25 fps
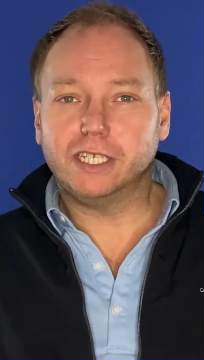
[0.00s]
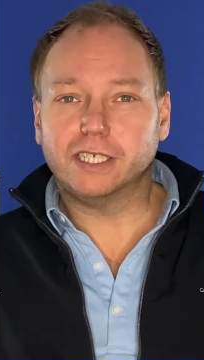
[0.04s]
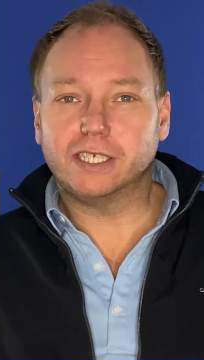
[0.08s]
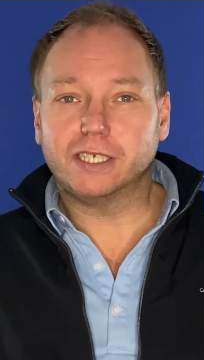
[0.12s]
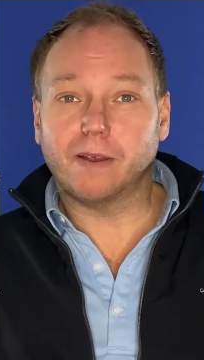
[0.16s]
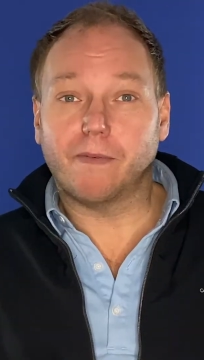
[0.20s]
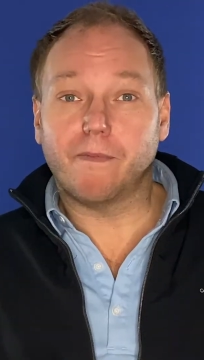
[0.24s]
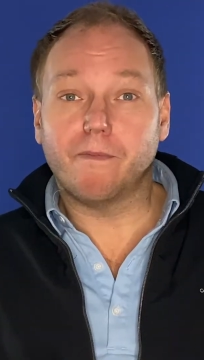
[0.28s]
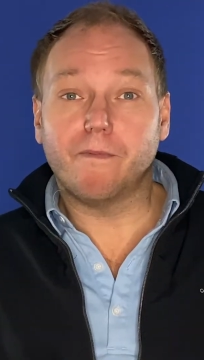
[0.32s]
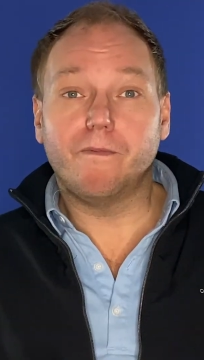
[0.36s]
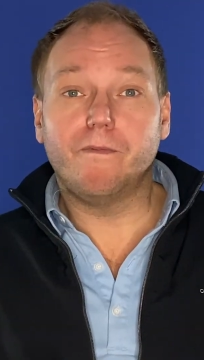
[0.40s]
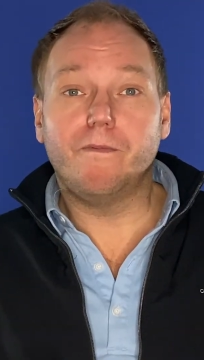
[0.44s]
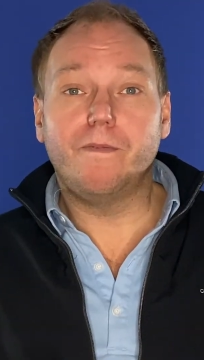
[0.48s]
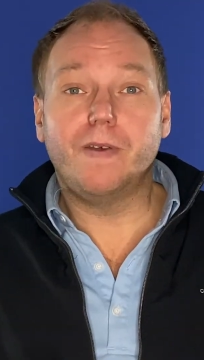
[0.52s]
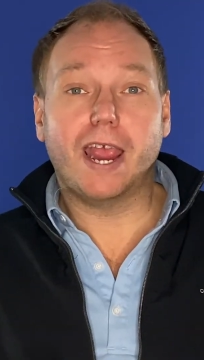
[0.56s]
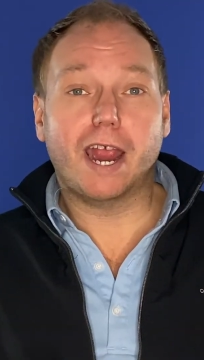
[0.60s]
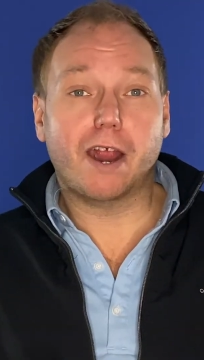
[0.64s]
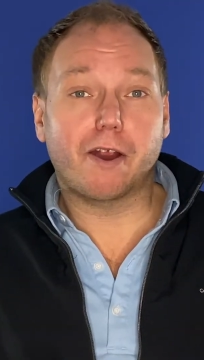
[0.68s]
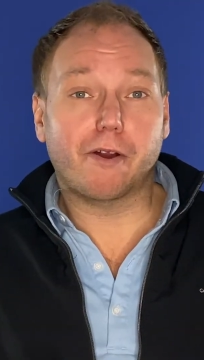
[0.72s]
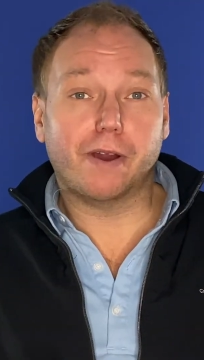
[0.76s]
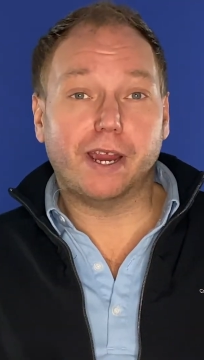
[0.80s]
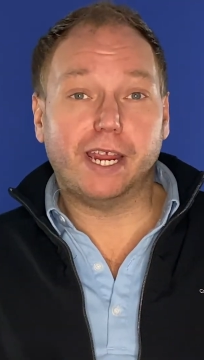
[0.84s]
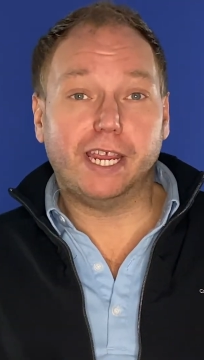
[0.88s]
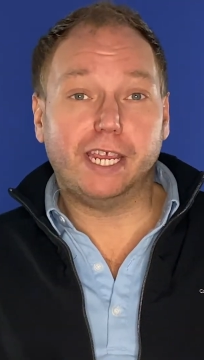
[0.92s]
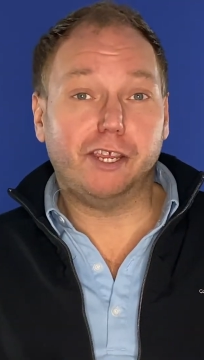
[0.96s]
some
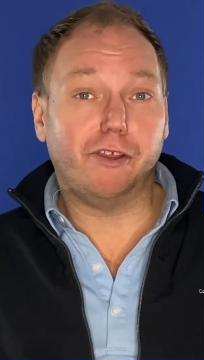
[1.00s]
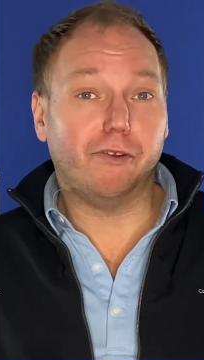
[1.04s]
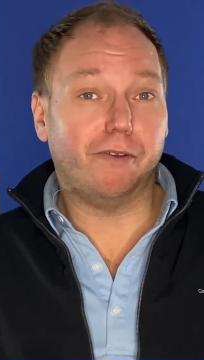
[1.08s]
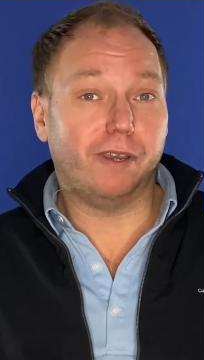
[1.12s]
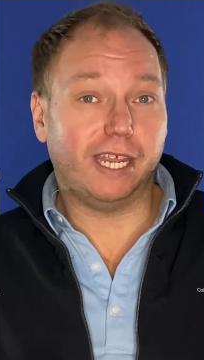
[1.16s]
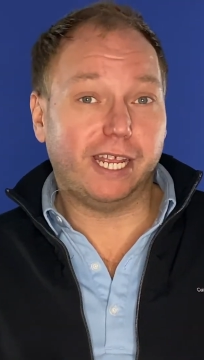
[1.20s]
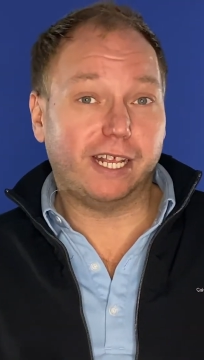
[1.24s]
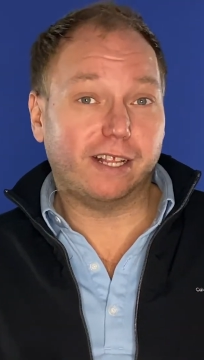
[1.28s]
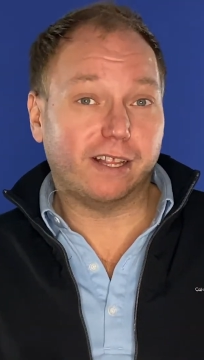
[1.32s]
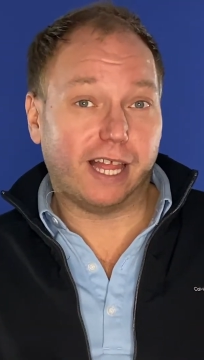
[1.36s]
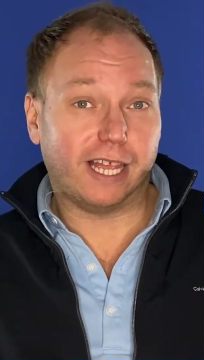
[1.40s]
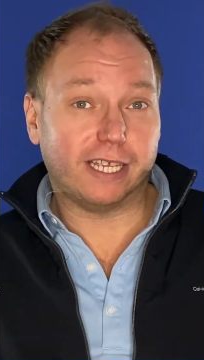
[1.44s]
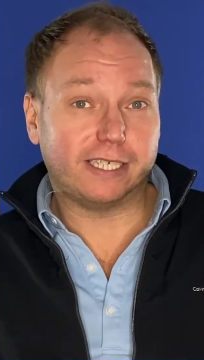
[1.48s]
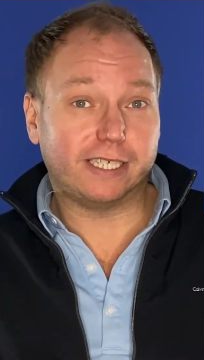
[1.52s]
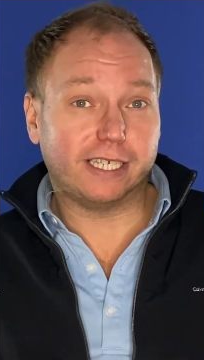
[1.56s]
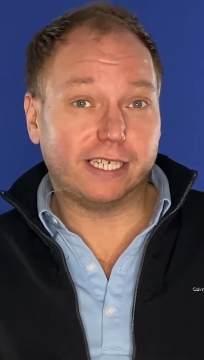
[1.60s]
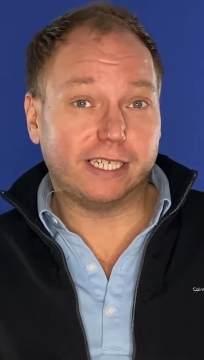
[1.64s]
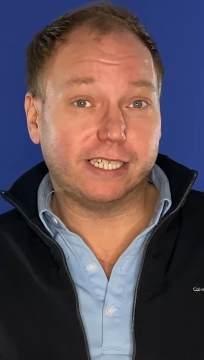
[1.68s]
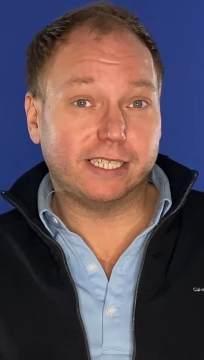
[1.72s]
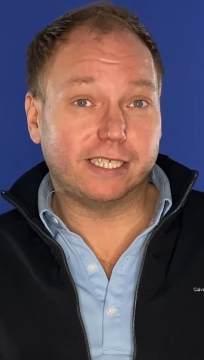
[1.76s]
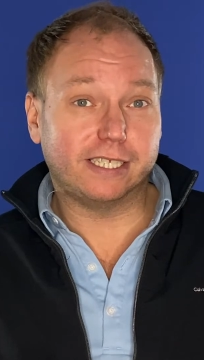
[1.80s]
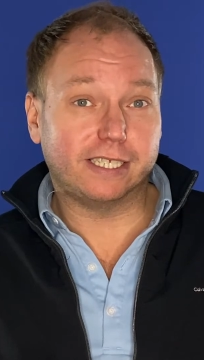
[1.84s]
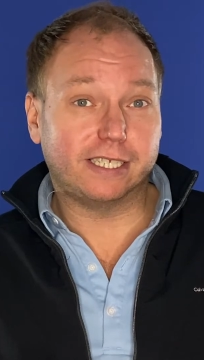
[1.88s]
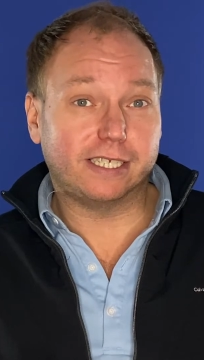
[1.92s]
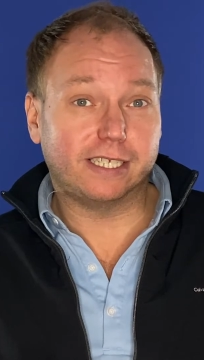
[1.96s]
very unique
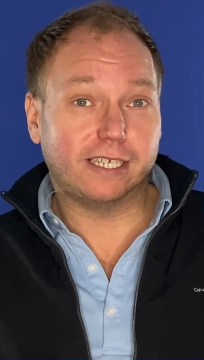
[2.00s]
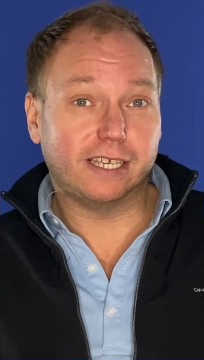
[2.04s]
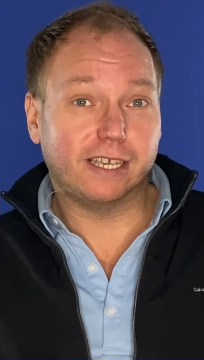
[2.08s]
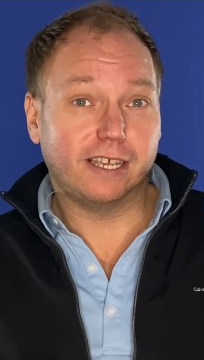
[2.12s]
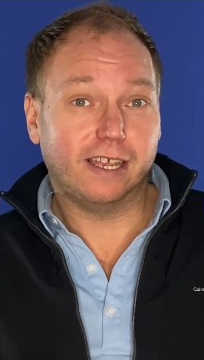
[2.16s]
lessons